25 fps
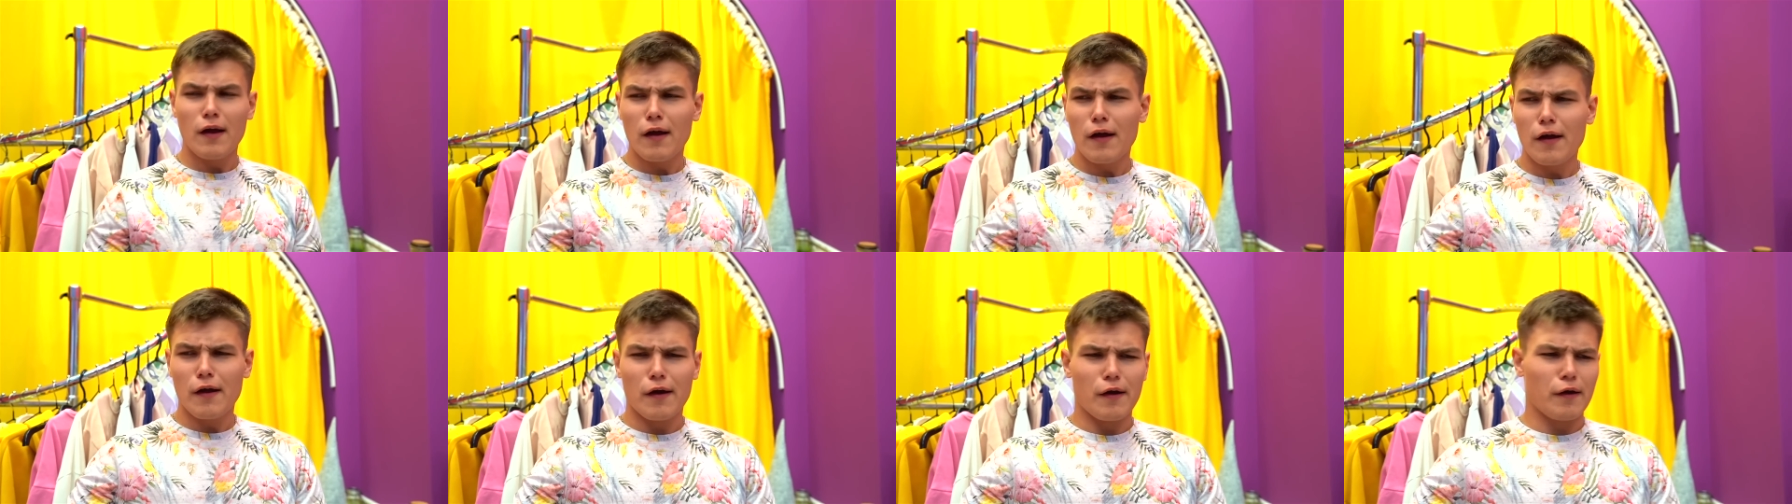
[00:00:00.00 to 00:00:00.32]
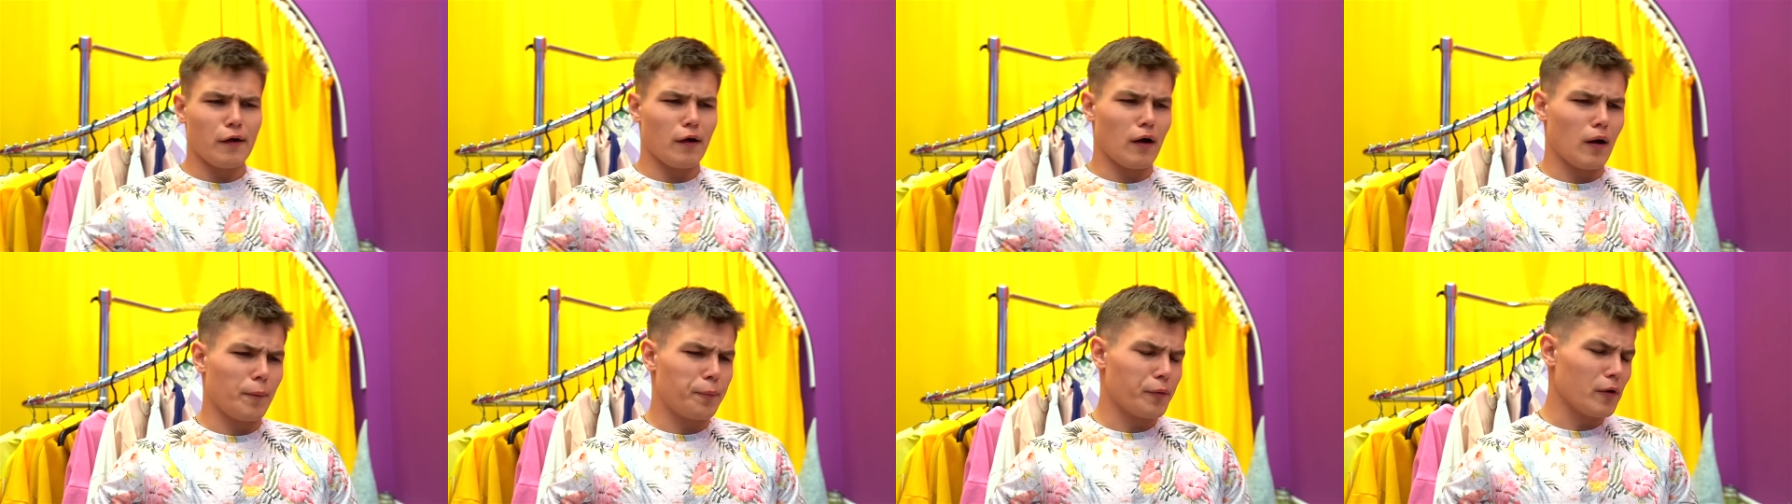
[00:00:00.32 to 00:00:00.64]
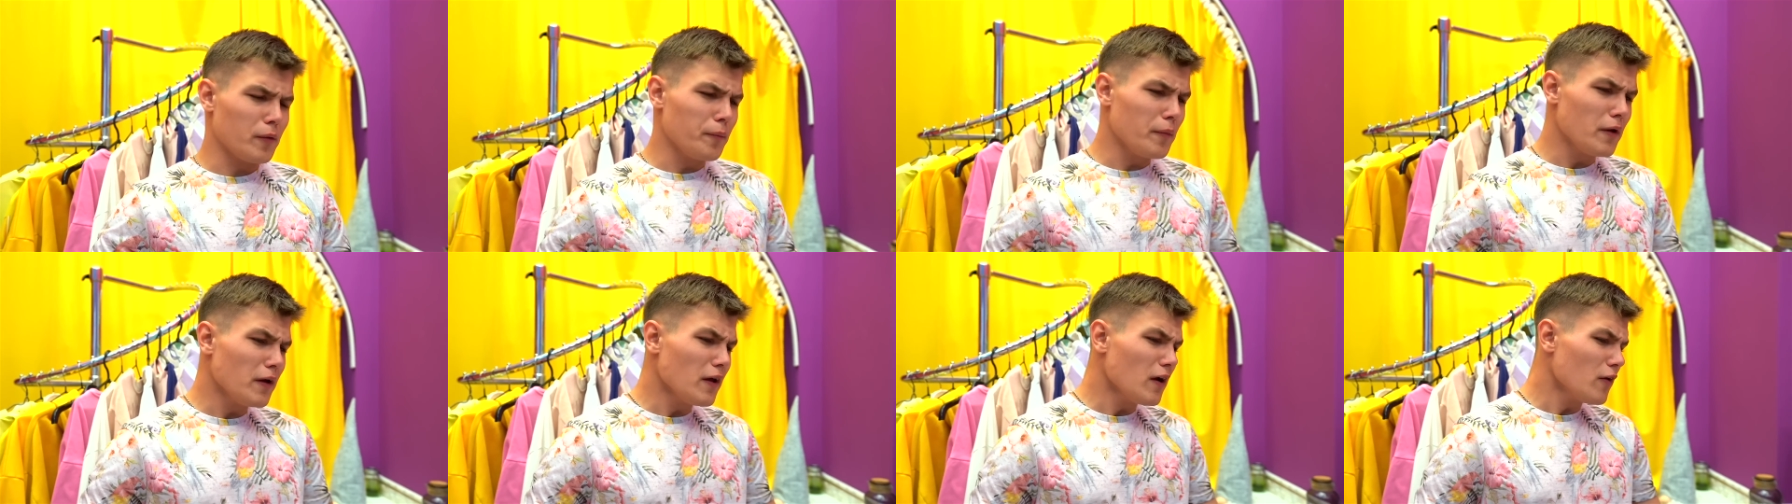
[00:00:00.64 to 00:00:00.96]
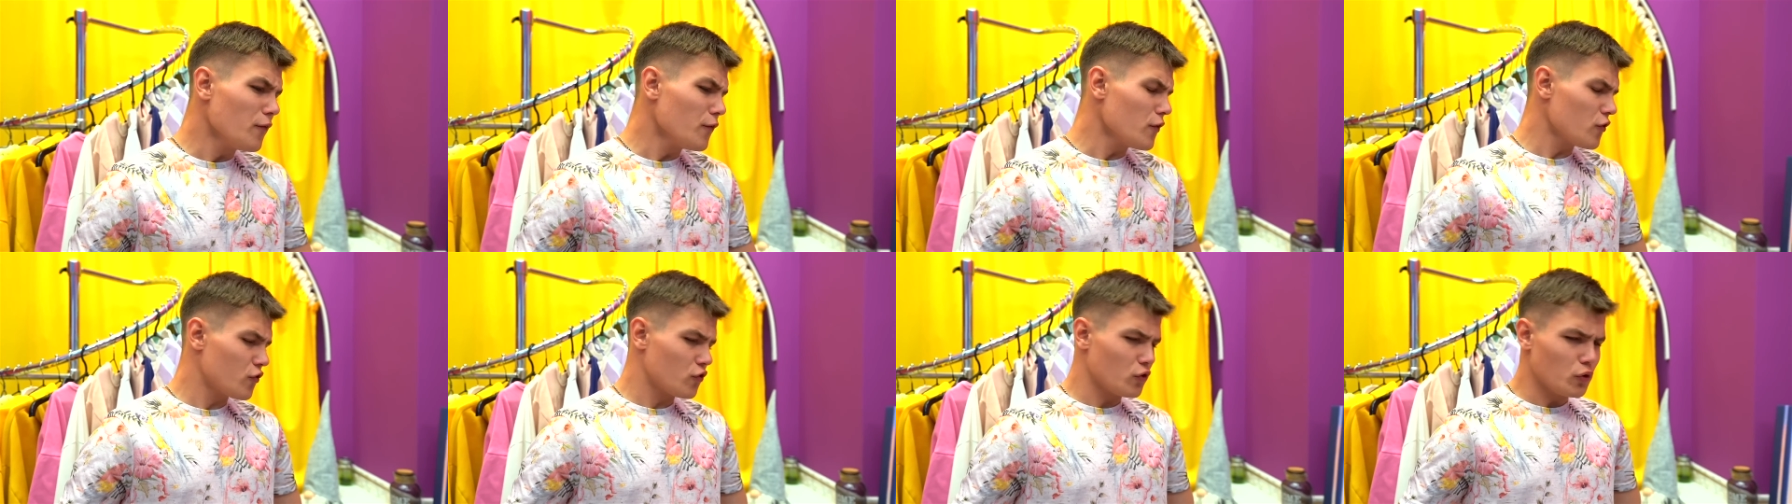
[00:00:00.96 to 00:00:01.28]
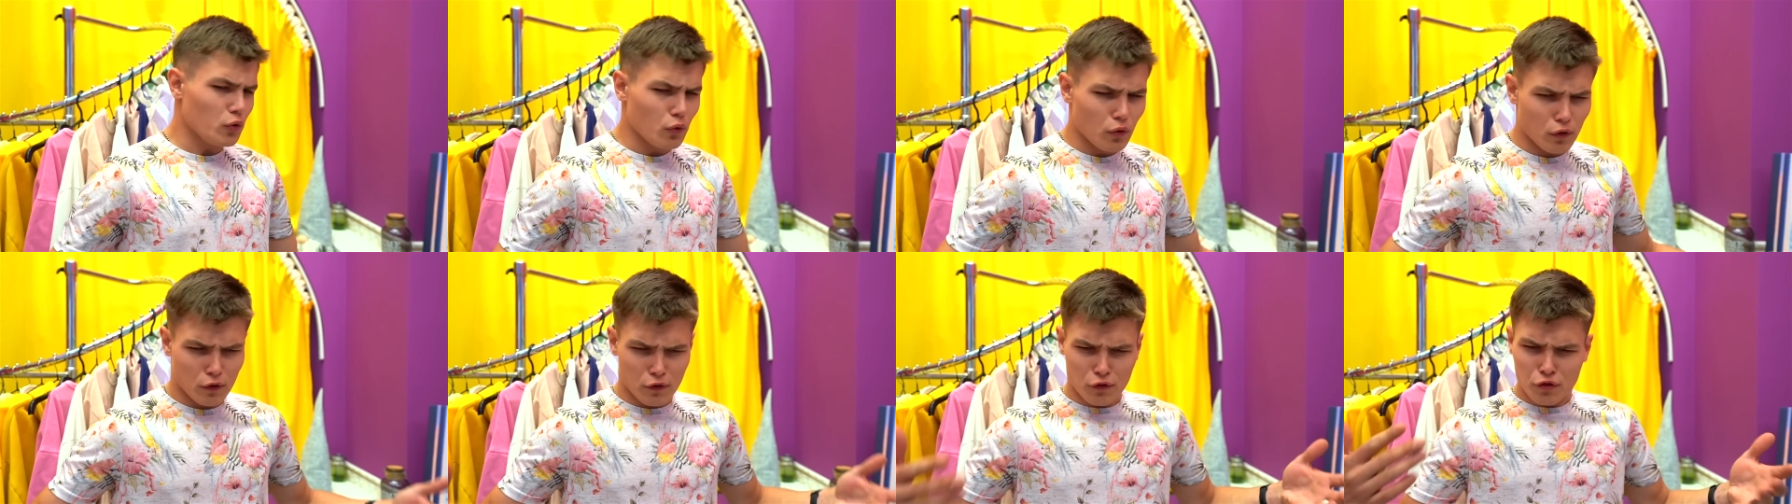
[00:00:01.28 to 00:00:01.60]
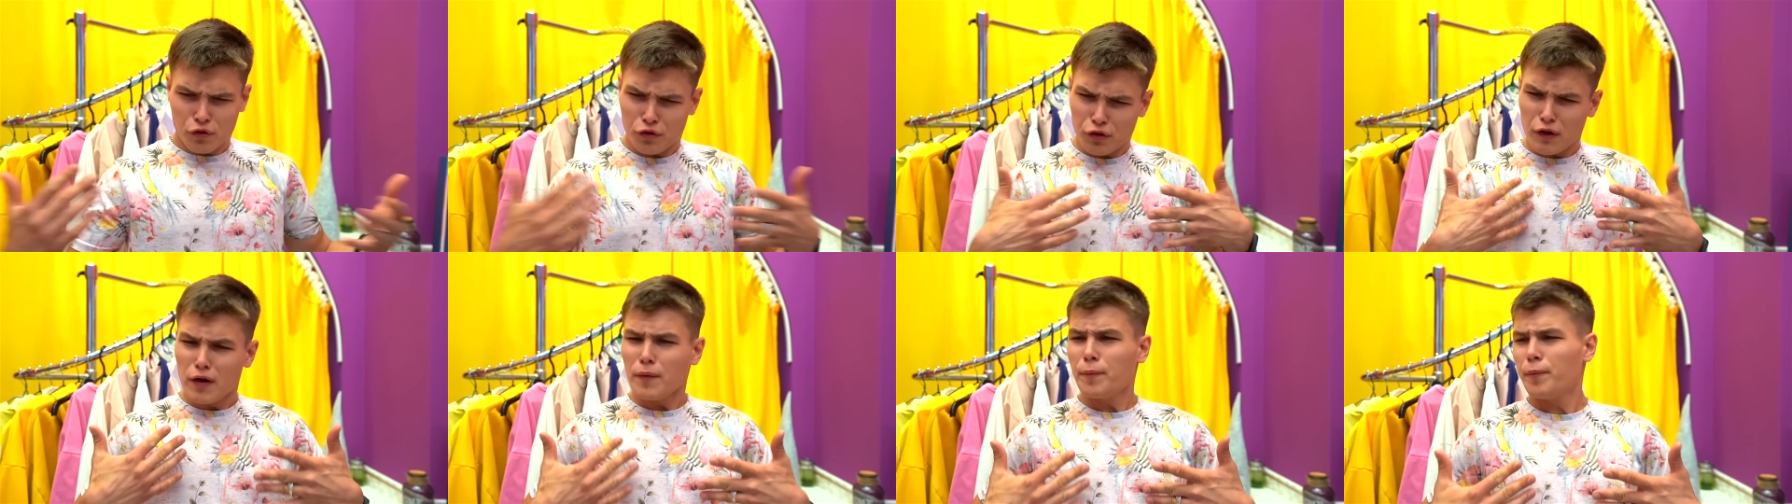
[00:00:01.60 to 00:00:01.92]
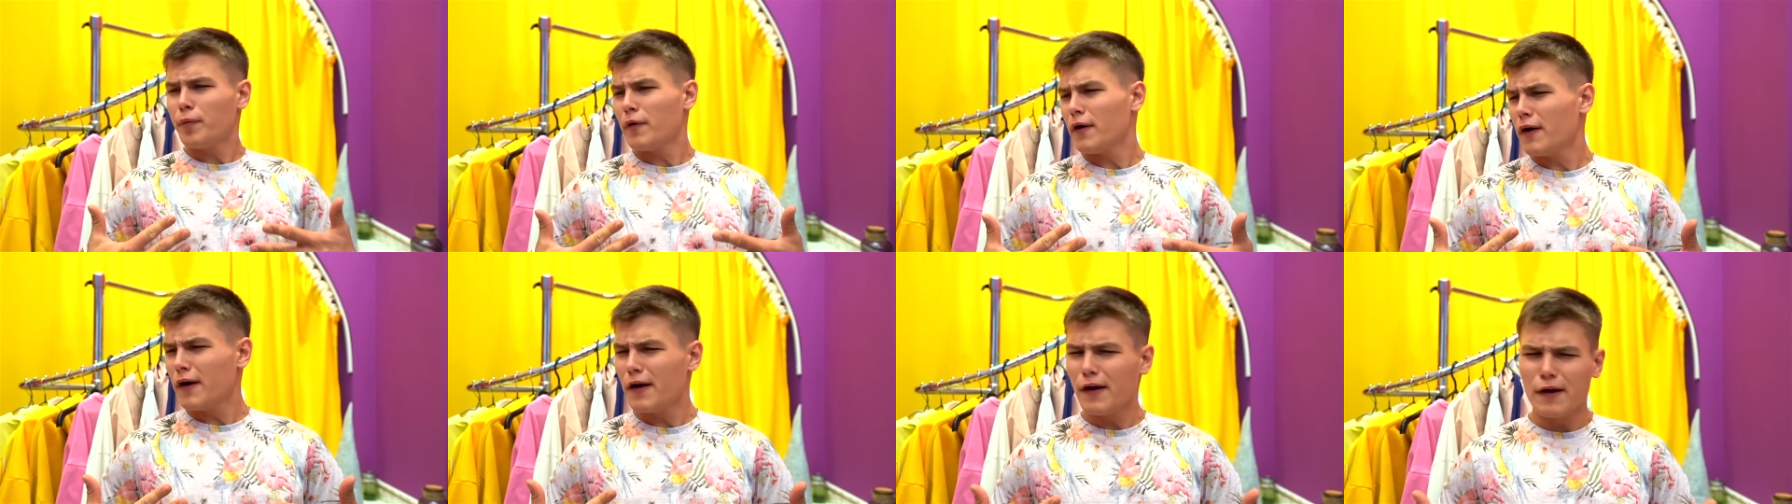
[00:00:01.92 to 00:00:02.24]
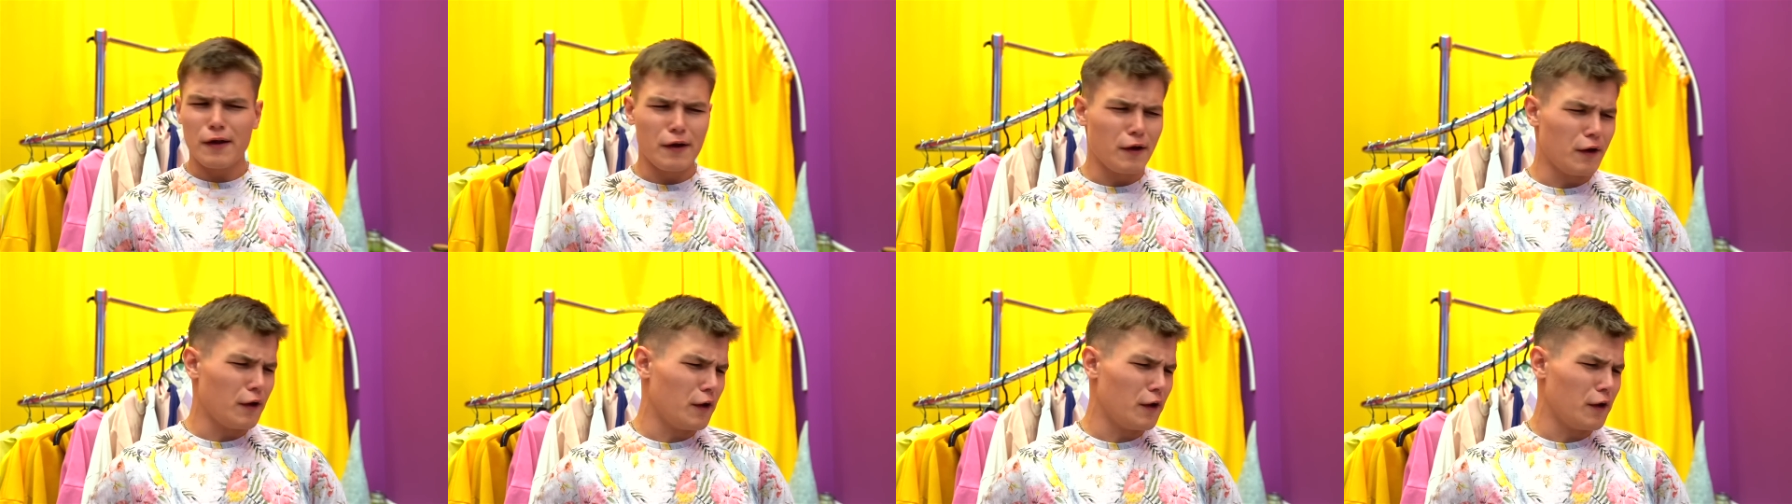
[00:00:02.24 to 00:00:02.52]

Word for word: Hey, how come you forgot about me so